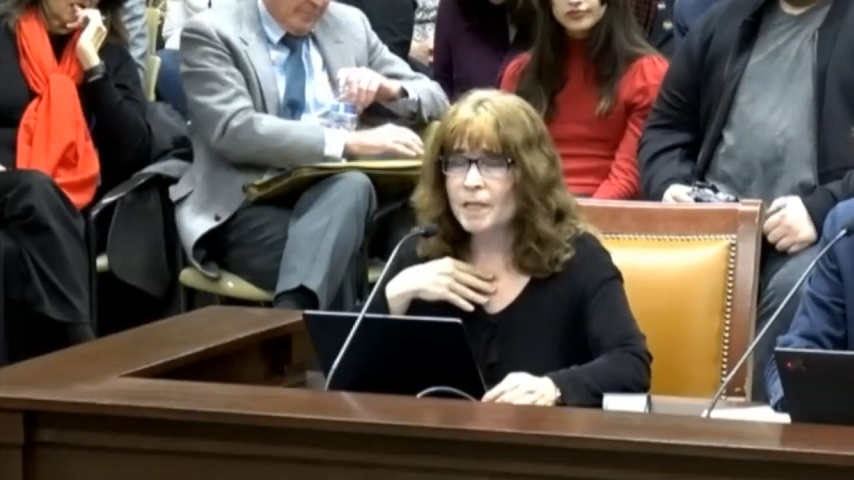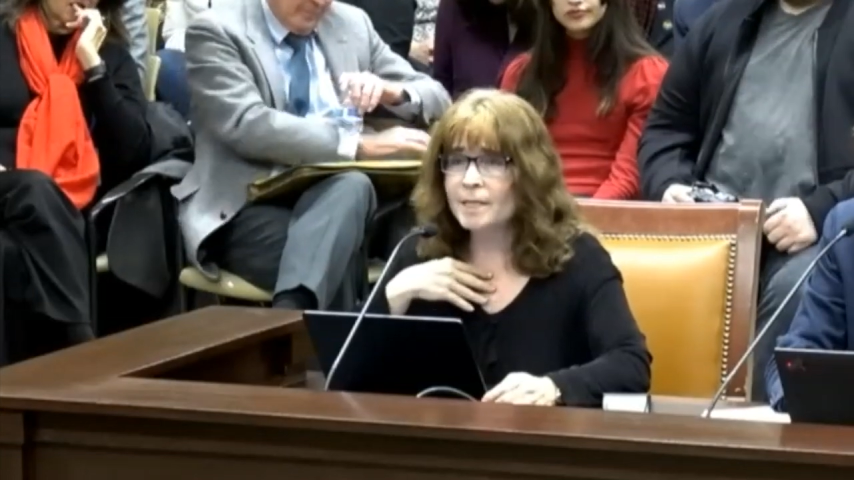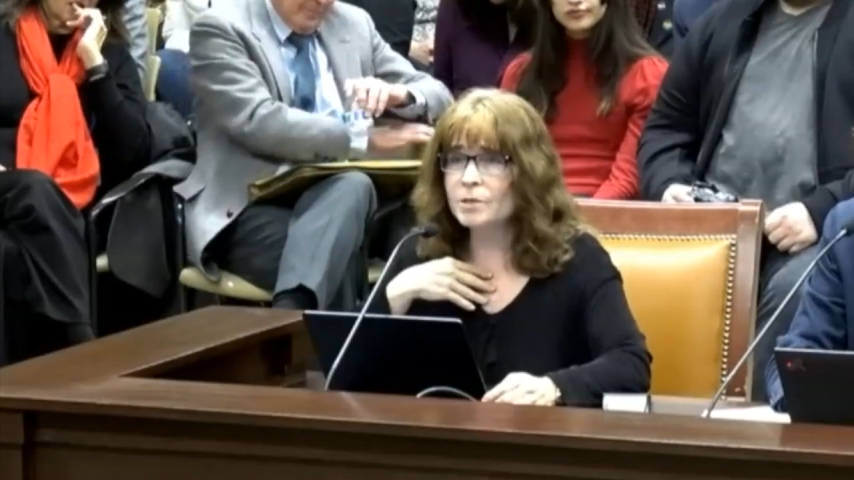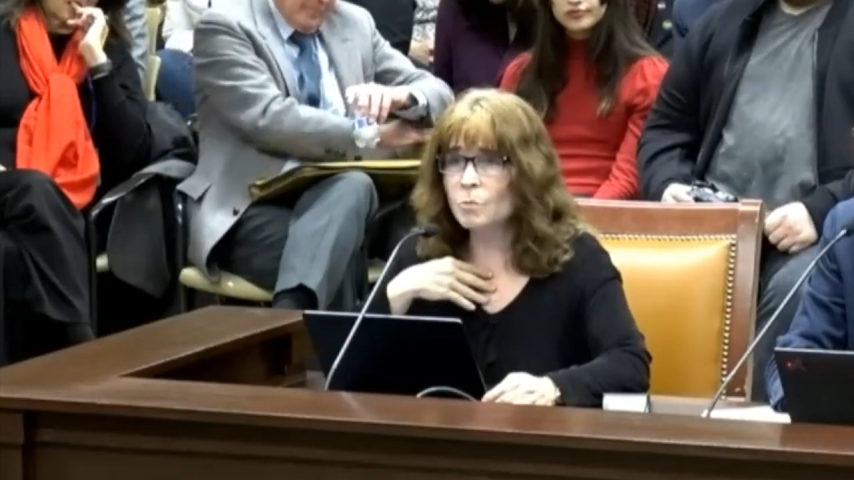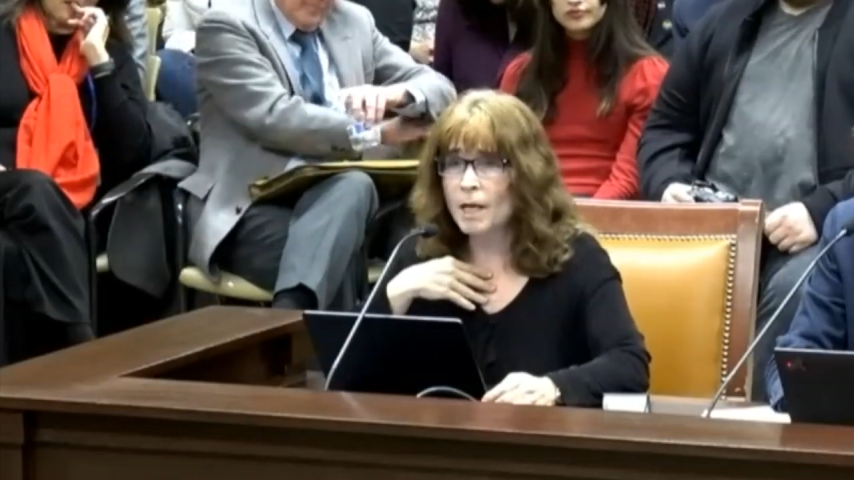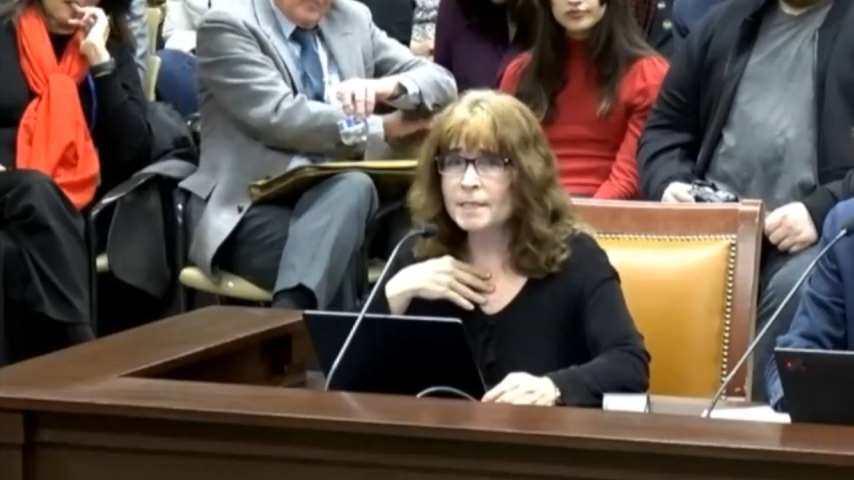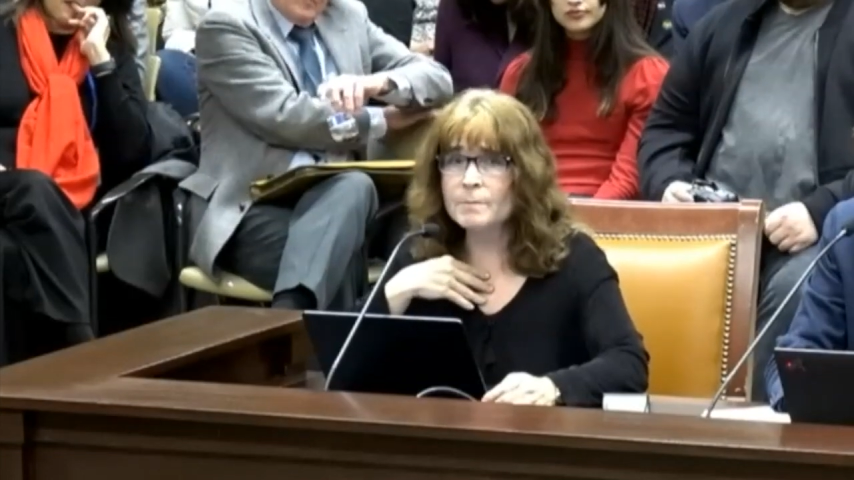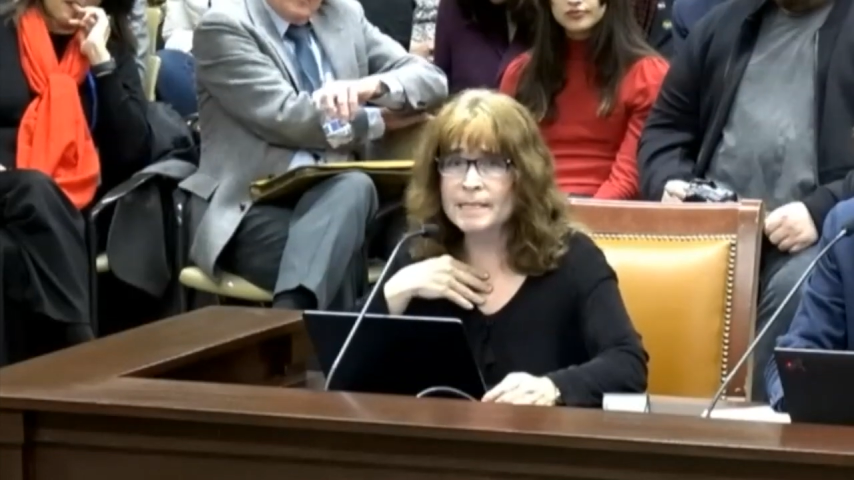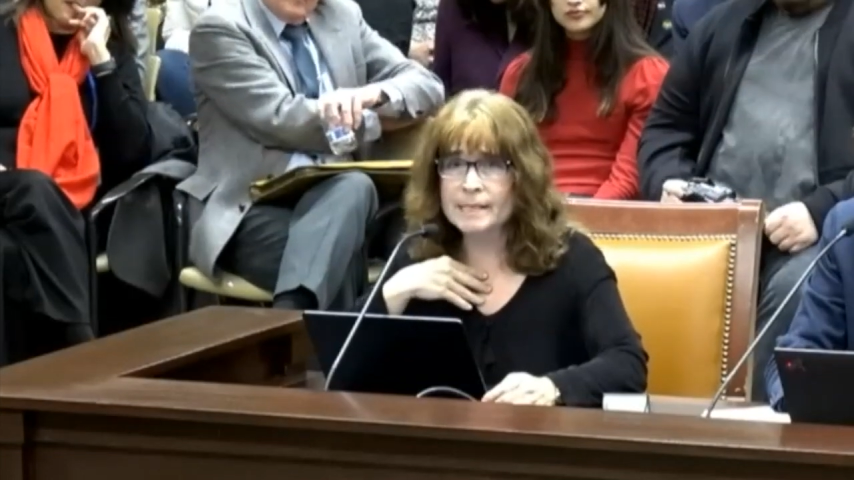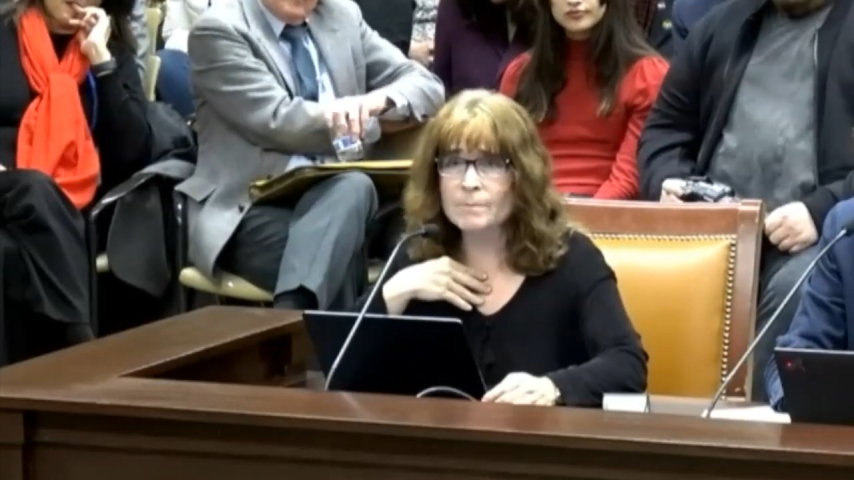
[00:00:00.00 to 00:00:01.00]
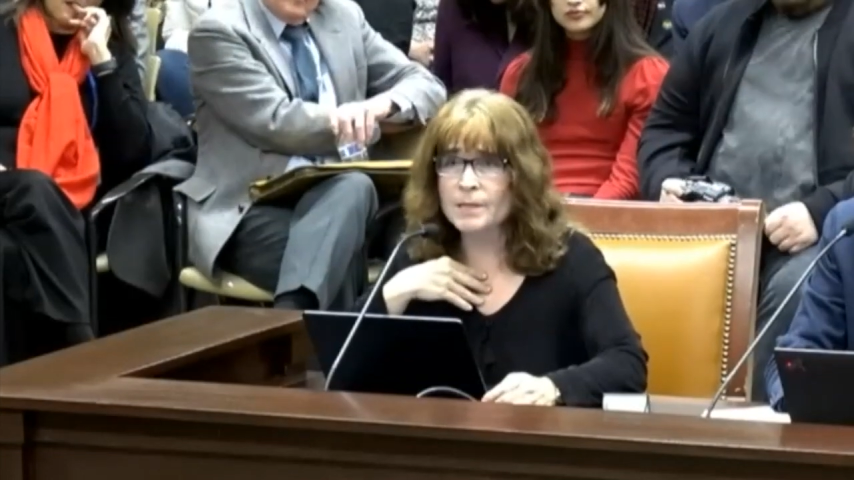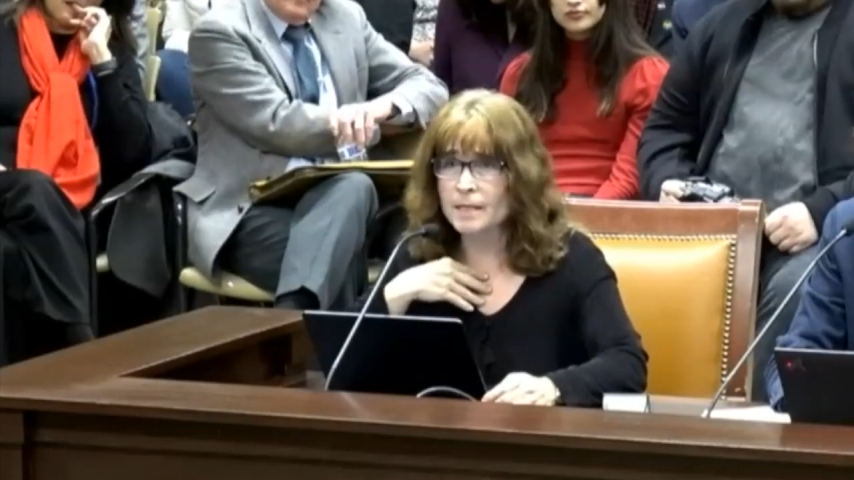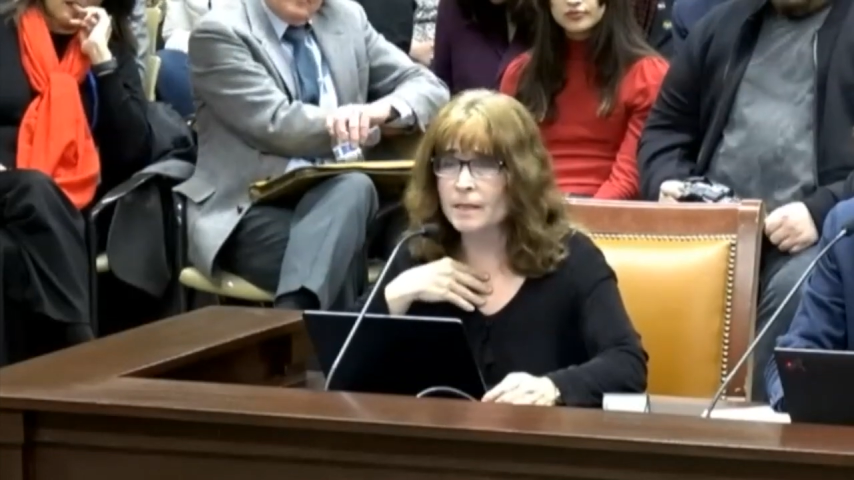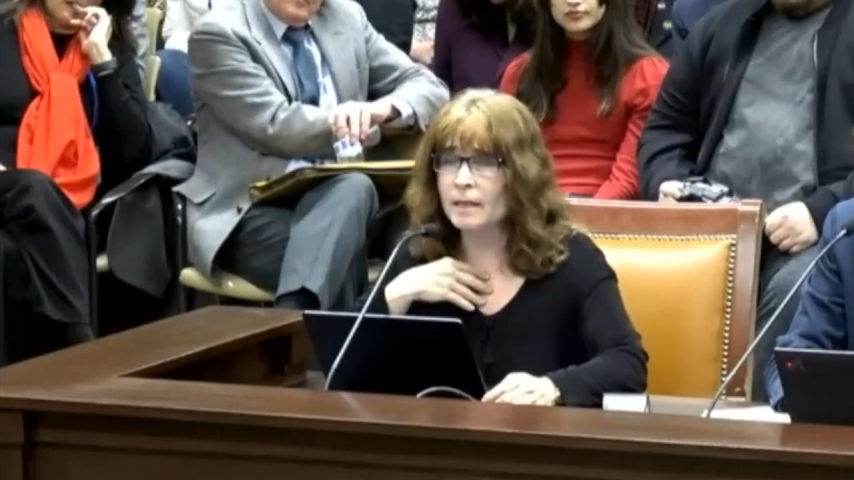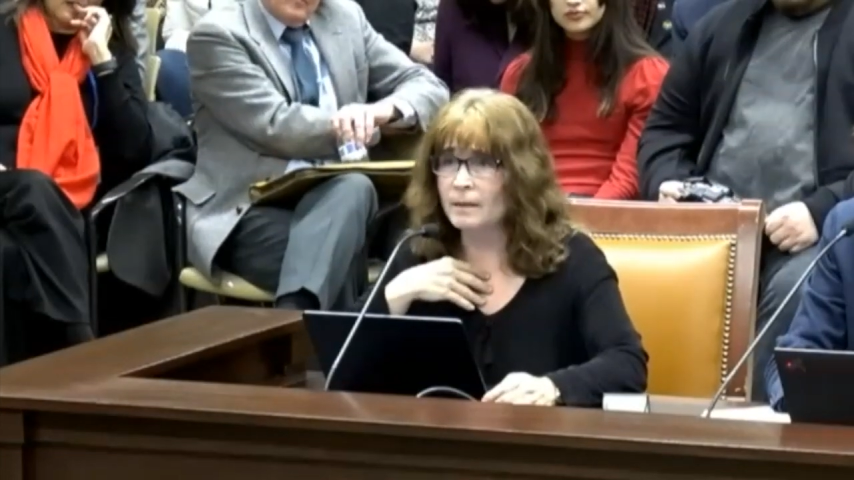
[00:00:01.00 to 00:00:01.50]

and to want to be something